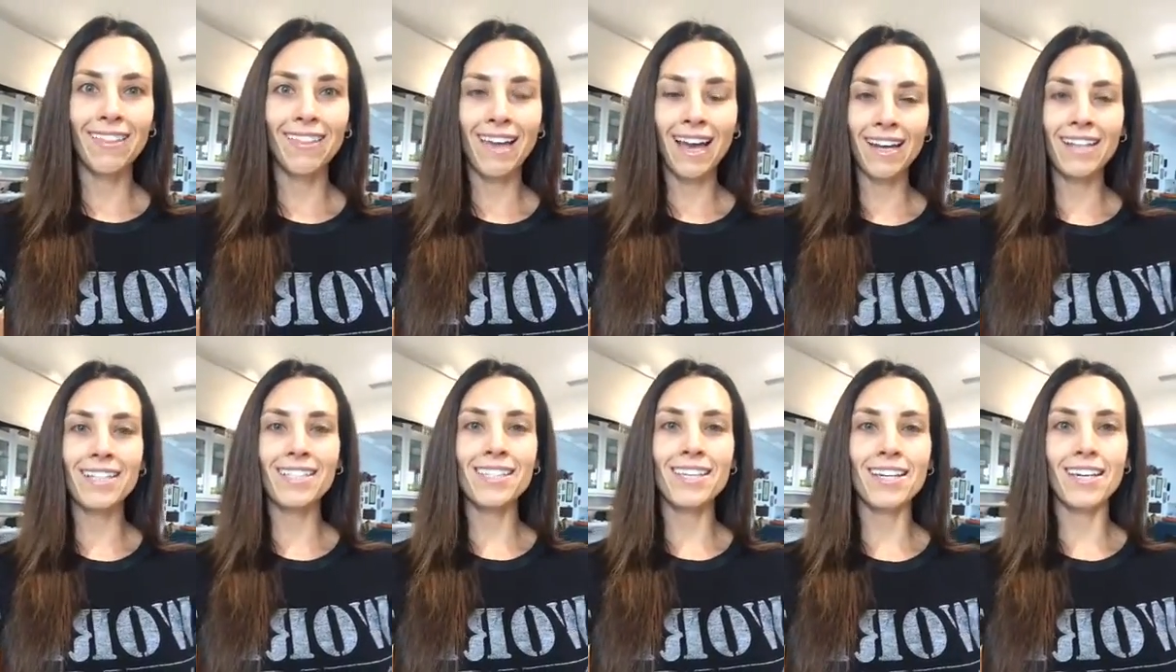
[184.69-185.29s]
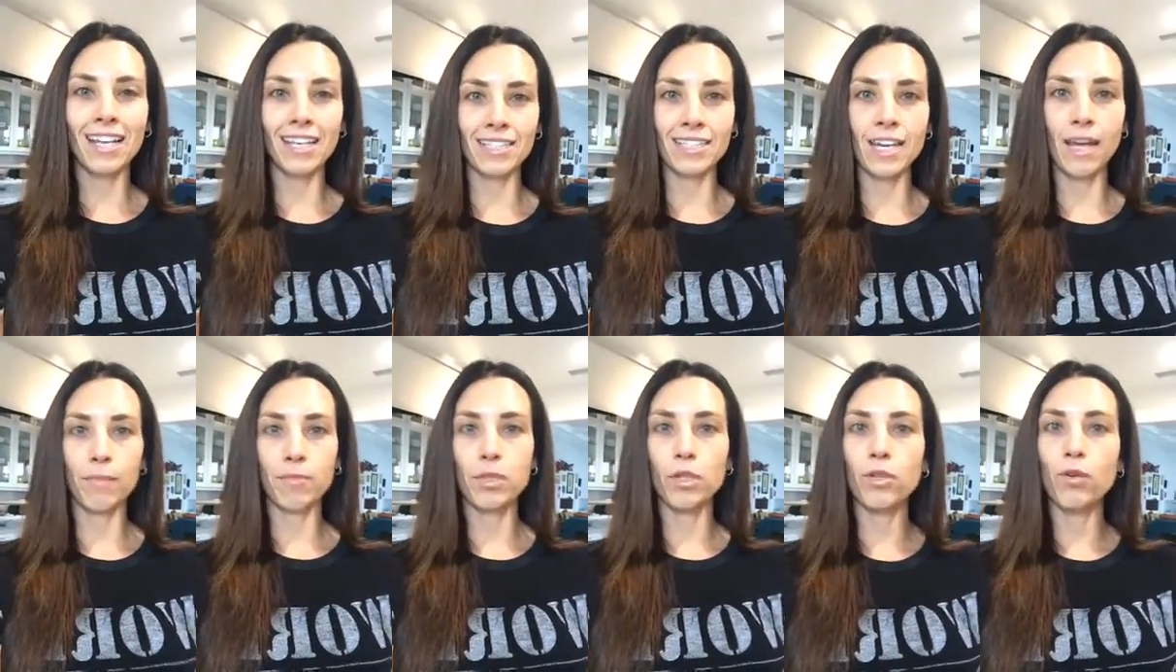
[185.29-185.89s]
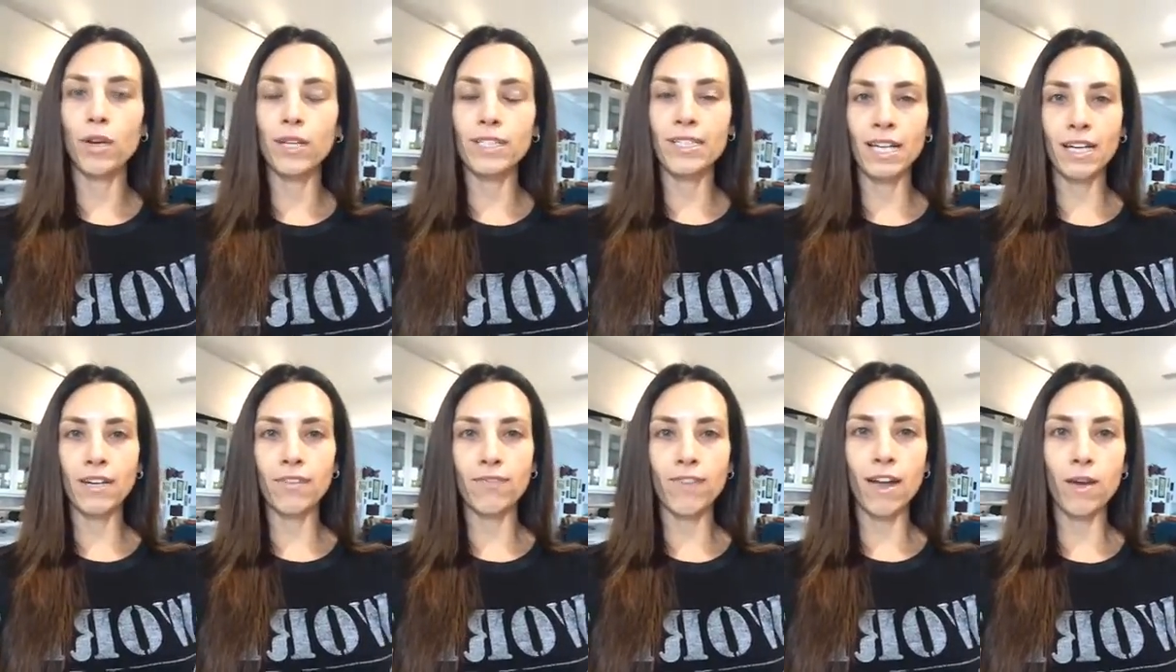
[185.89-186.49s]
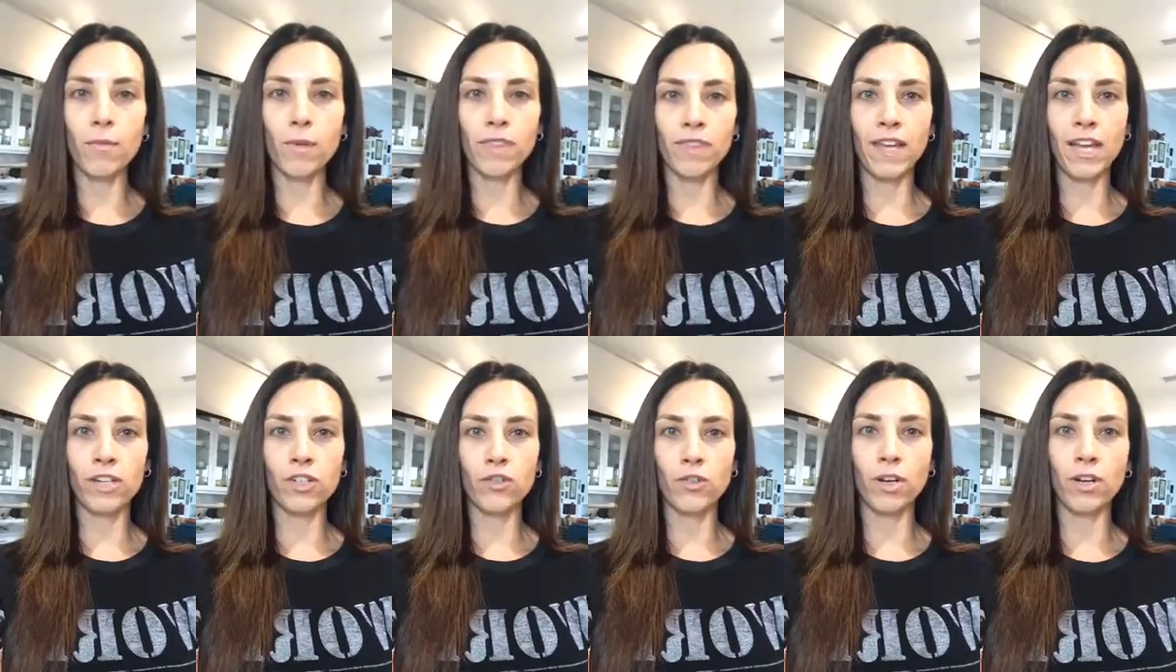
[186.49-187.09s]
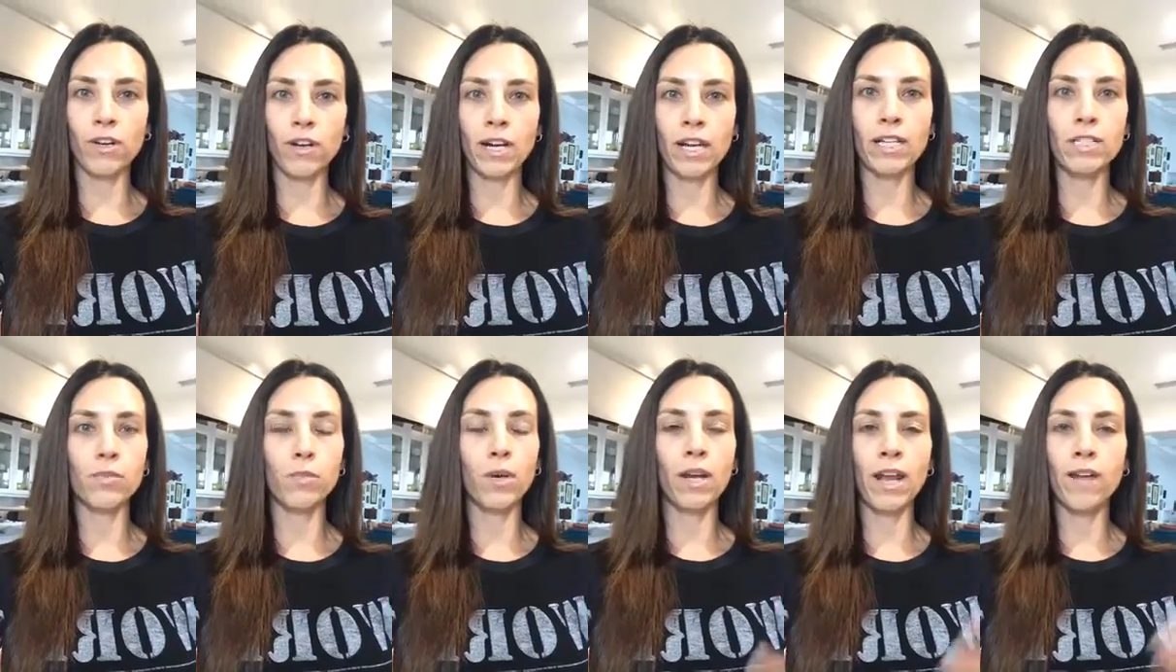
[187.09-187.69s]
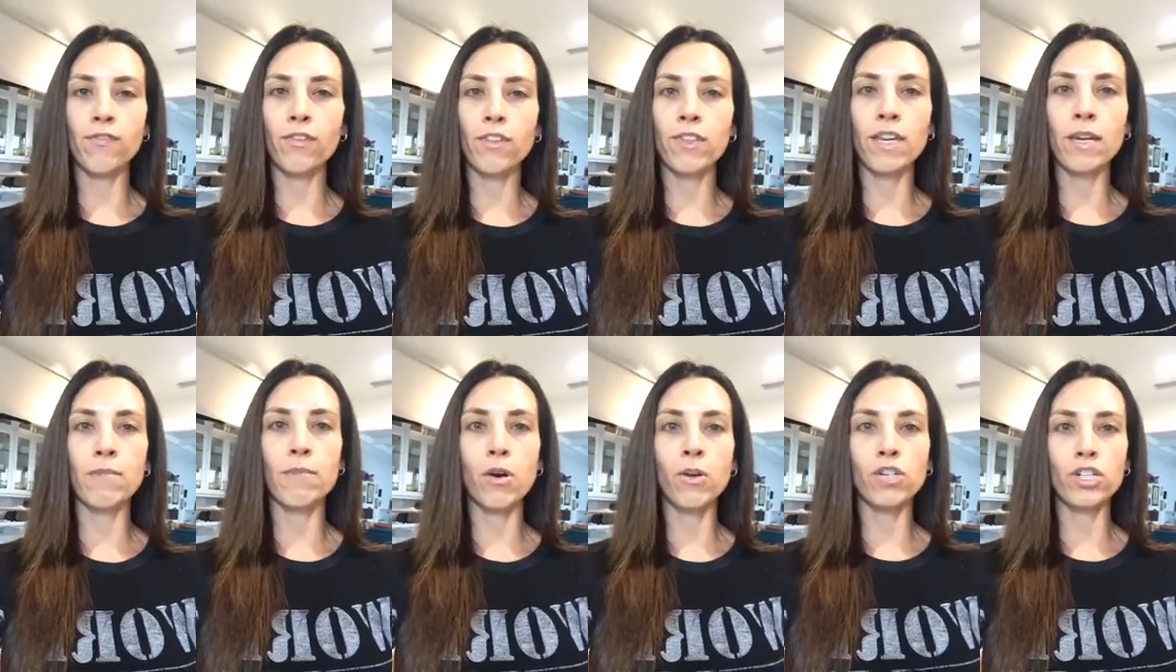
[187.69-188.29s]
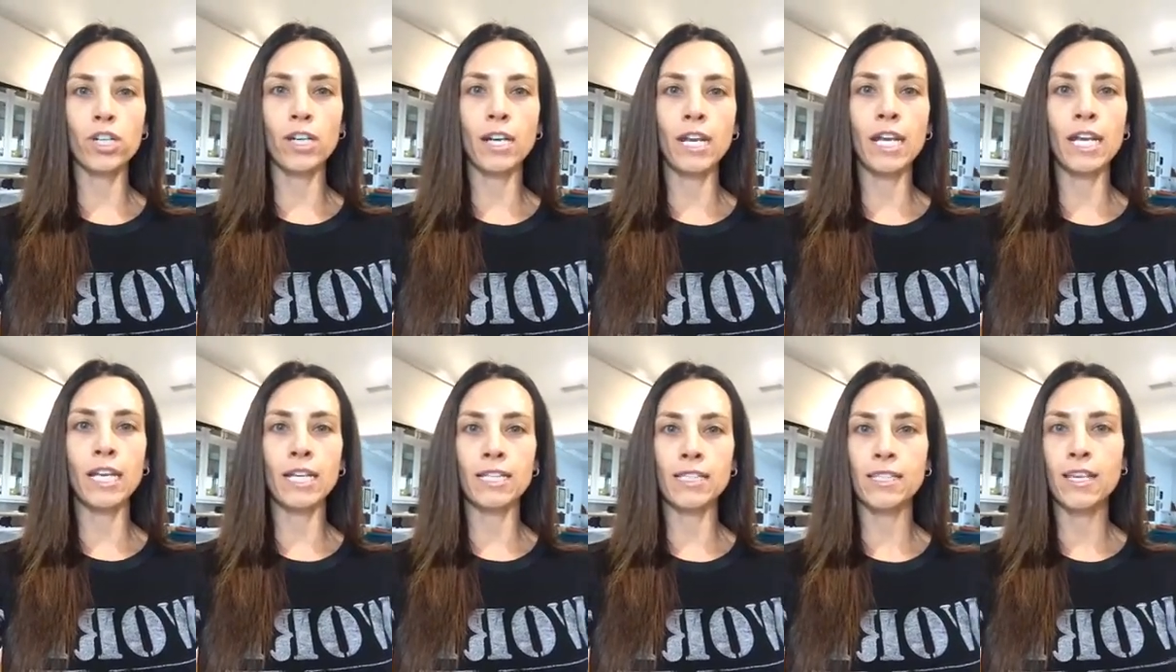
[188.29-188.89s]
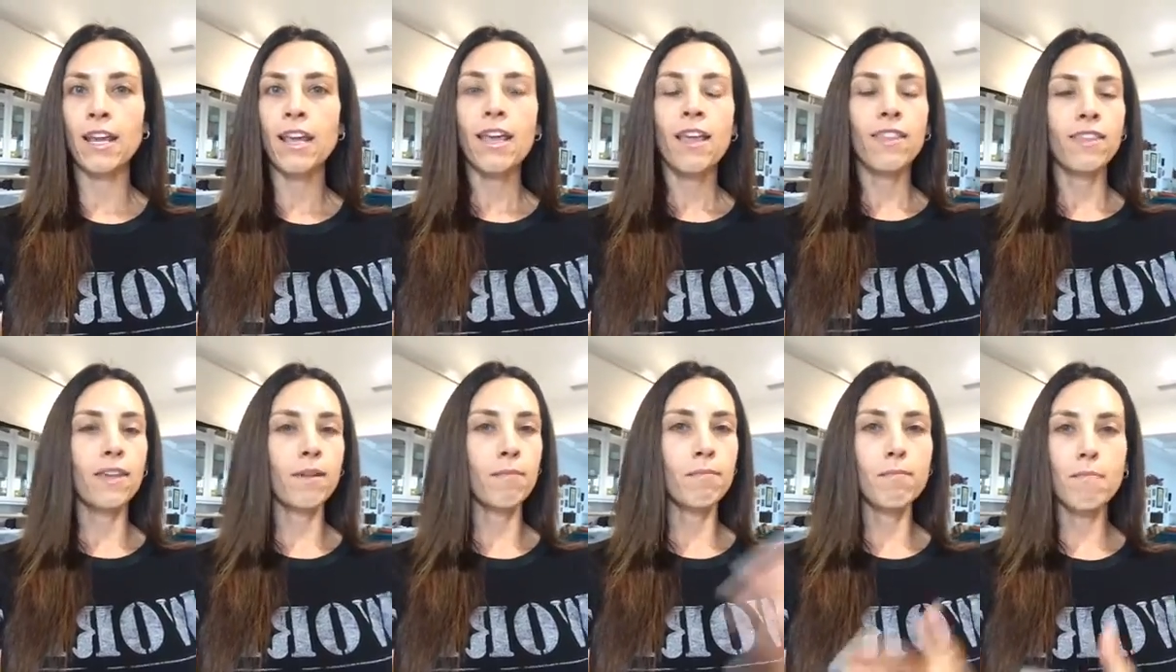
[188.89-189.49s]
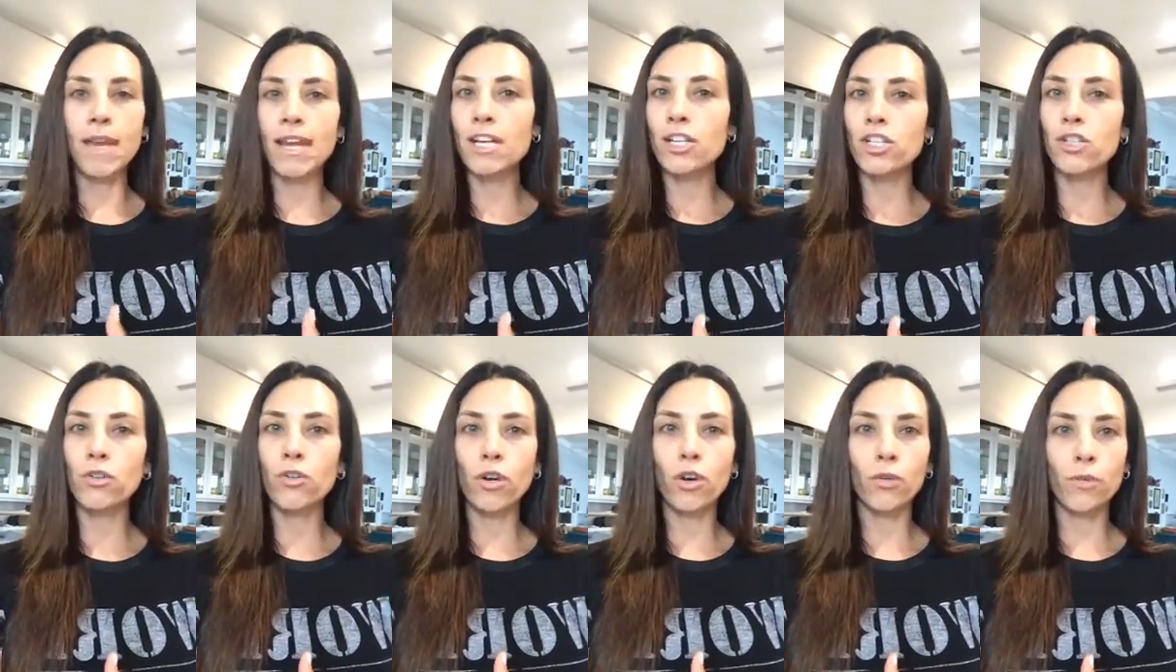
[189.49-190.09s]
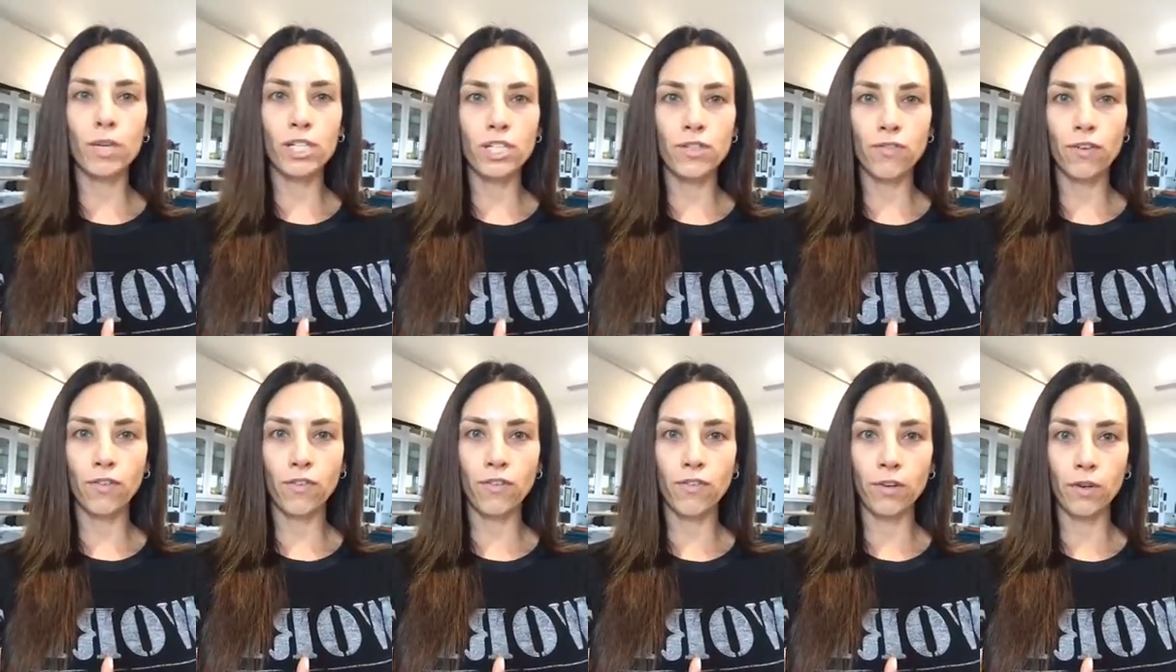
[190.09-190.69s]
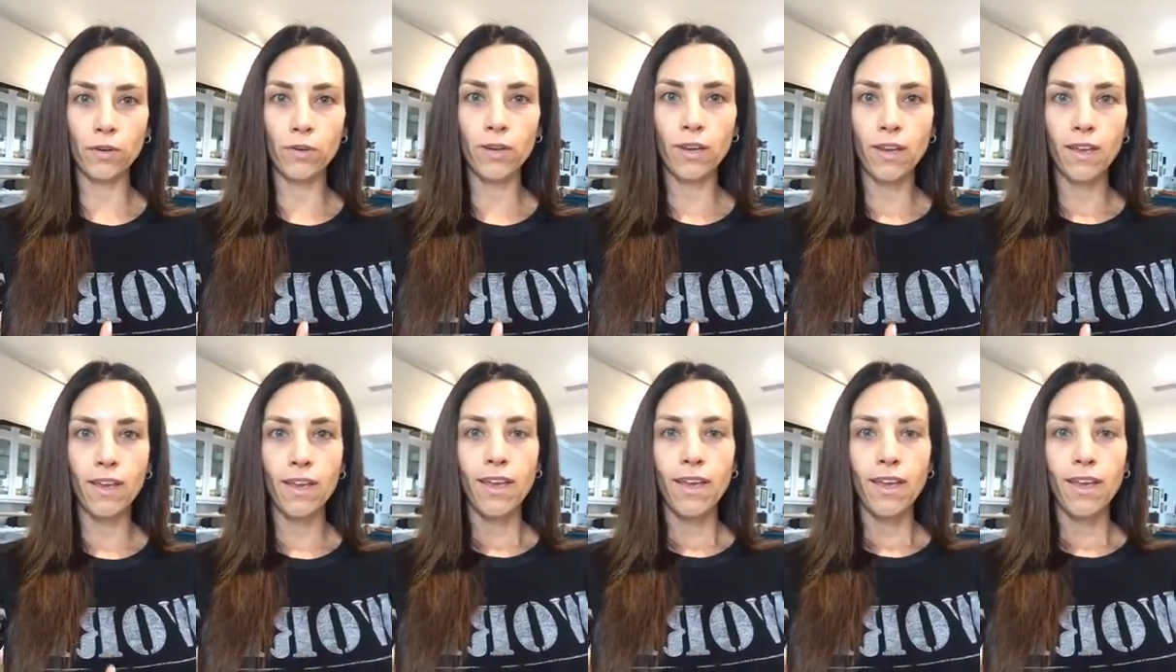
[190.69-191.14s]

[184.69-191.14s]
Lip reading: That is the next step. So you identify what that trigger is, whatever the emotion is that makes you go reach for food,